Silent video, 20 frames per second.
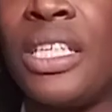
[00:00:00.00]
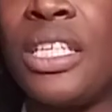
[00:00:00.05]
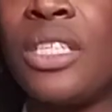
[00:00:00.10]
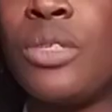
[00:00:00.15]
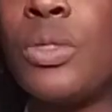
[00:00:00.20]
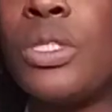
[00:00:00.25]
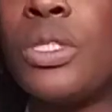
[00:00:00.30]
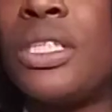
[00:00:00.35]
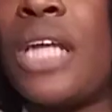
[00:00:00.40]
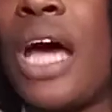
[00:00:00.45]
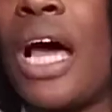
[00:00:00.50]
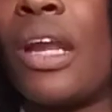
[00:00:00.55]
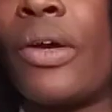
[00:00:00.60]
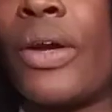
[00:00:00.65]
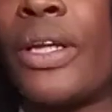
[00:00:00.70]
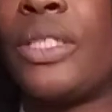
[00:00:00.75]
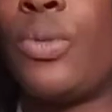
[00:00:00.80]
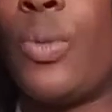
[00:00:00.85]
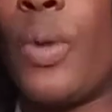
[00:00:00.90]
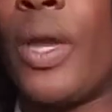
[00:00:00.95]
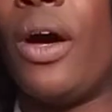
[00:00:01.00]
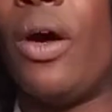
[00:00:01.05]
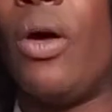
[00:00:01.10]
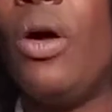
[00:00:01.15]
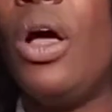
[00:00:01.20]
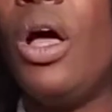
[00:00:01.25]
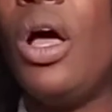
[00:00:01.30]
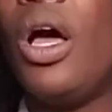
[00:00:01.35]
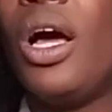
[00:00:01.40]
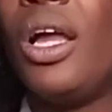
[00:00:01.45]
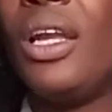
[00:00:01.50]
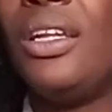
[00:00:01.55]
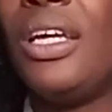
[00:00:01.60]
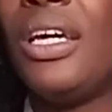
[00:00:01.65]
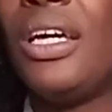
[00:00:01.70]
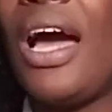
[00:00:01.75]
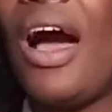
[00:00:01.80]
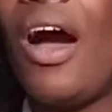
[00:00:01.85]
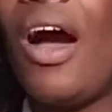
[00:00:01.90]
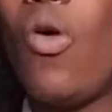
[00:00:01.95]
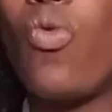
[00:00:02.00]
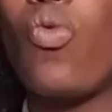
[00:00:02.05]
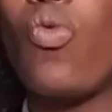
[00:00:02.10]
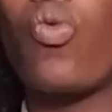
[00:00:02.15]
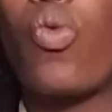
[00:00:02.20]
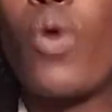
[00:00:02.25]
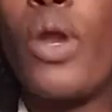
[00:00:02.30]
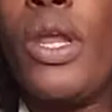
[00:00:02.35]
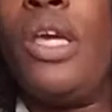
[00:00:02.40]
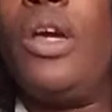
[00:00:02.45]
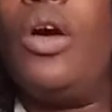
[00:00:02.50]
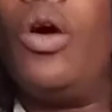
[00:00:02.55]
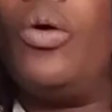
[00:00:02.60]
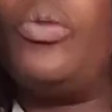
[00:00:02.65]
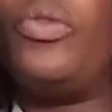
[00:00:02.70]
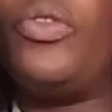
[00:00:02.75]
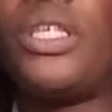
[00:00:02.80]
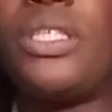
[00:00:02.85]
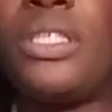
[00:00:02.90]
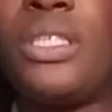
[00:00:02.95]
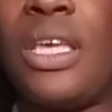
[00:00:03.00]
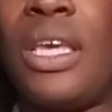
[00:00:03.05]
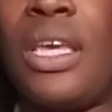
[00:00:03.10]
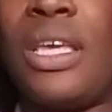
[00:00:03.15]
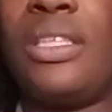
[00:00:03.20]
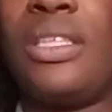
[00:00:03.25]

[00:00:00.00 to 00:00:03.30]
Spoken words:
This was $1 as well. Look how regal this